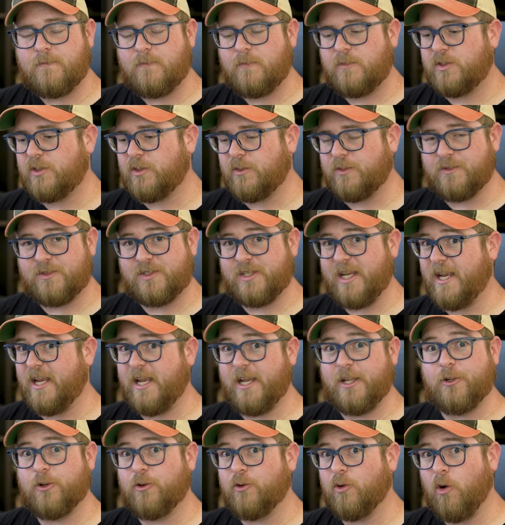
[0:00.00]
She'll say
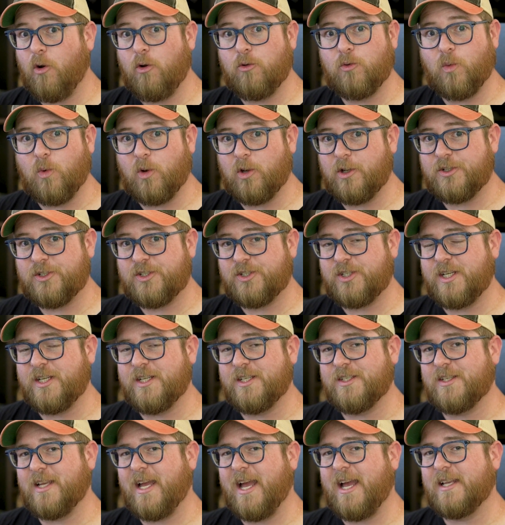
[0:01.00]
in her own words, she
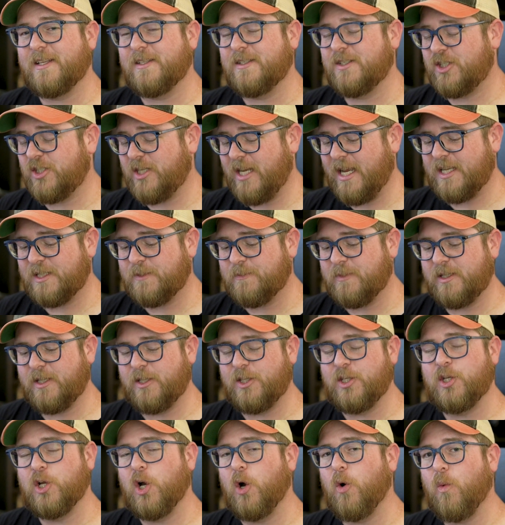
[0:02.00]
has been
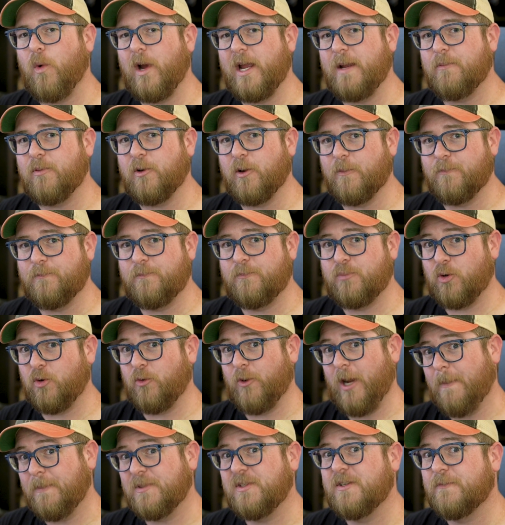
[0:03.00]
in no way
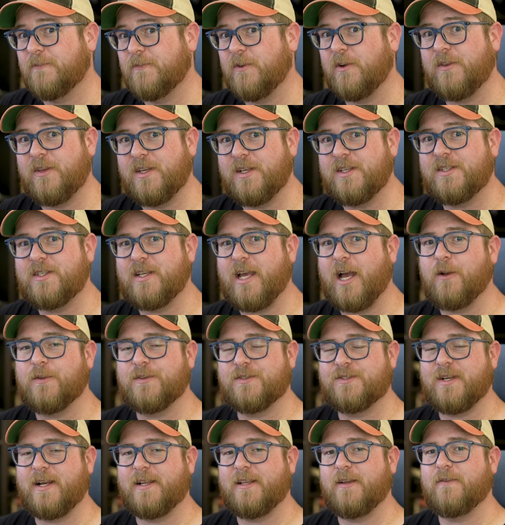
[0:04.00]
prepped for this
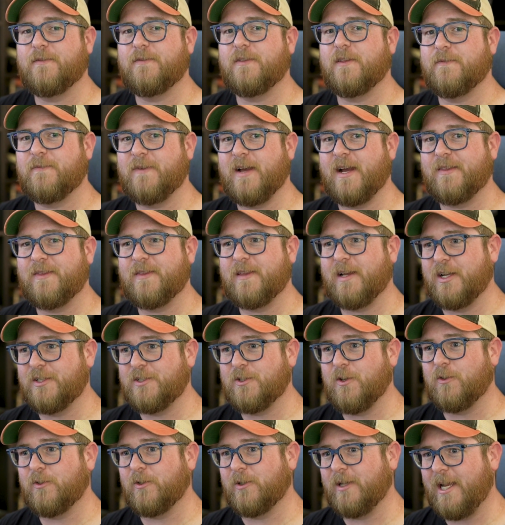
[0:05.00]
outside of the fact that I
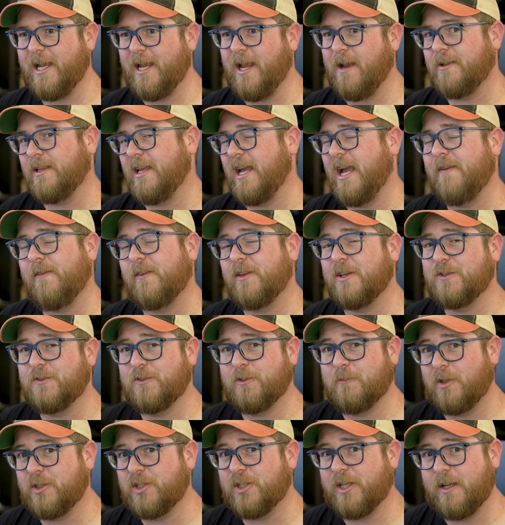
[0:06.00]
told her, hey, I'm going to have you listen to
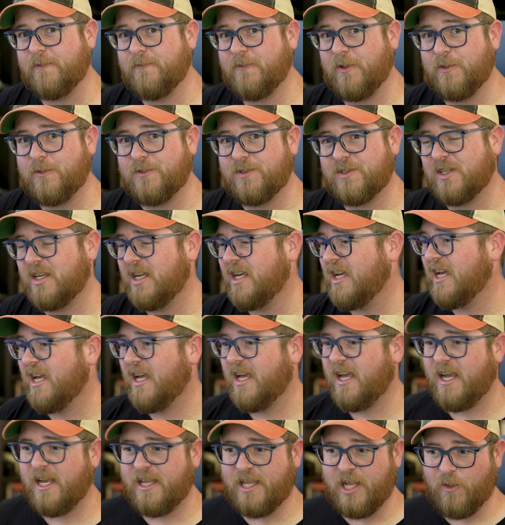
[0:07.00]
a bunch of headphones
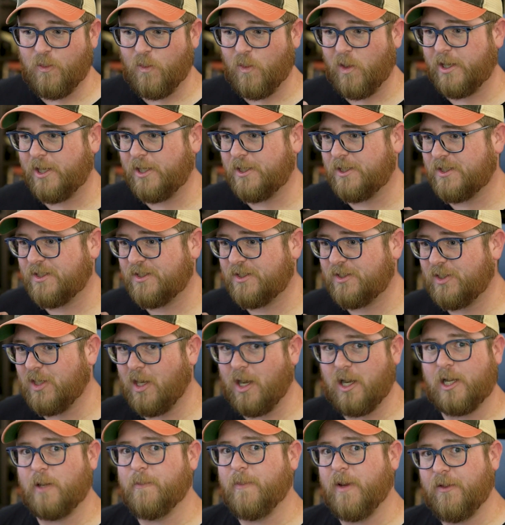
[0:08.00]
and I want you to just
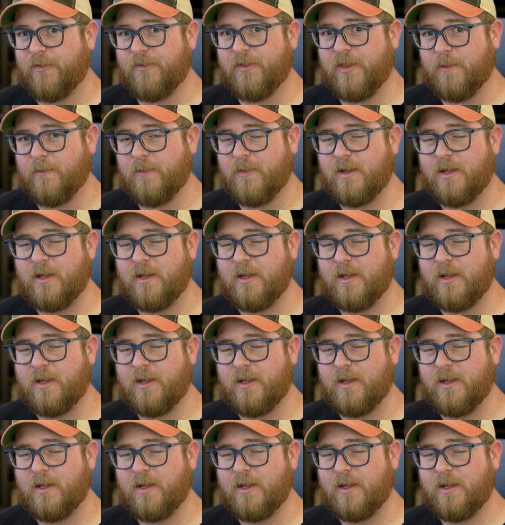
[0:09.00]
talk about them.